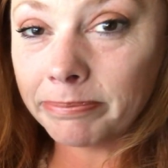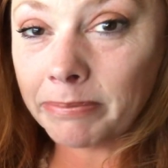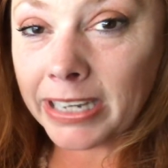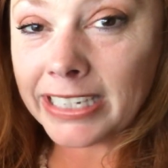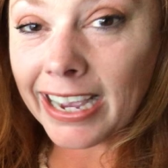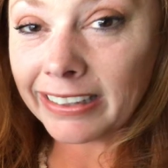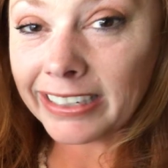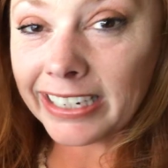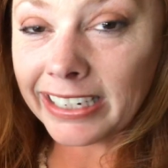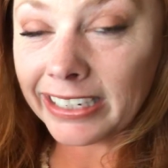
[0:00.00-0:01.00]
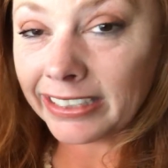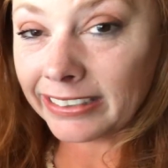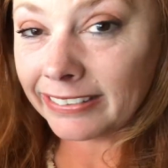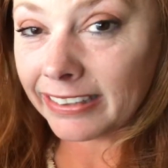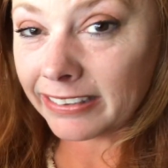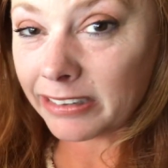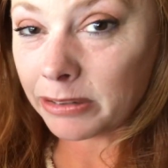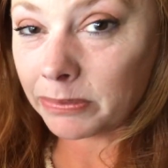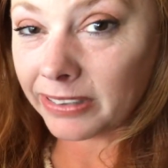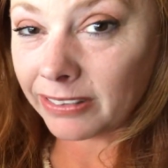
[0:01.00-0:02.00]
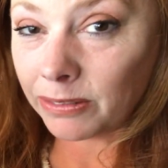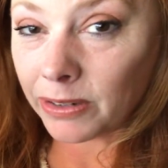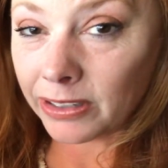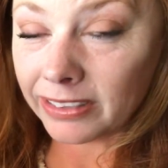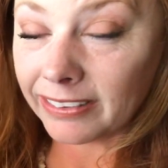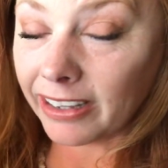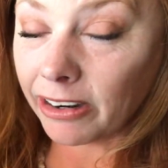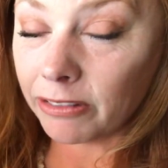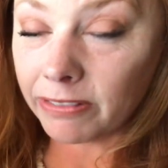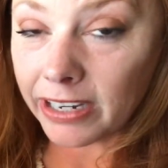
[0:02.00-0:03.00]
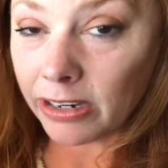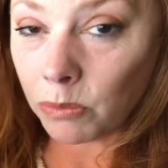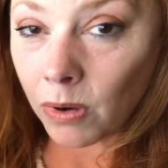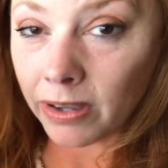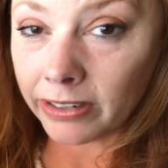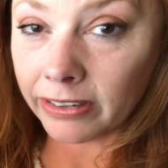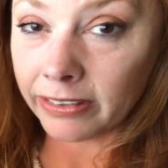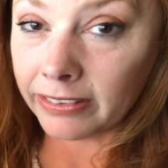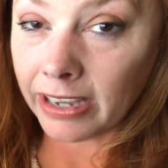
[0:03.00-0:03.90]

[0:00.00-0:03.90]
mentality and systems as far as like our feed and waters.